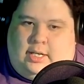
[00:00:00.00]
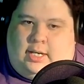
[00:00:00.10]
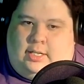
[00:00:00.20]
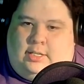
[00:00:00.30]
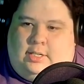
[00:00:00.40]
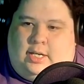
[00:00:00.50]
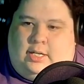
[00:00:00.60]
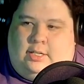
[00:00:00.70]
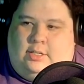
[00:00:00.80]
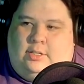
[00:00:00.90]
And
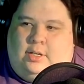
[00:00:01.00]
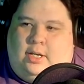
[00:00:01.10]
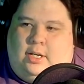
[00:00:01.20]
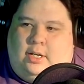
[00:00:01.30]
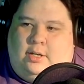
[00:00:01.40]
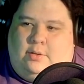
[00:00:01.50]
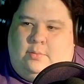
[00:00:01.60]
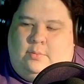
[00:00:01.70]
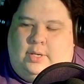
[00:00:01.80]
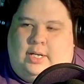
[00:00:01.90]
and uh,
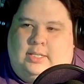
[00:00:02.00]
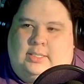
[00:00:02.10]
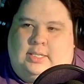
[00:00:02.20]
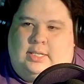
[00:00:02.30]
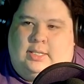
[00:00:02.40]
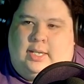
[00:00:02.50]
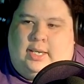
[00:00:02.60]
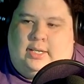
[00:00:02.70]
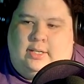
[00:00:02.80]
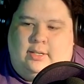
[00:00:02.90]
when I see like,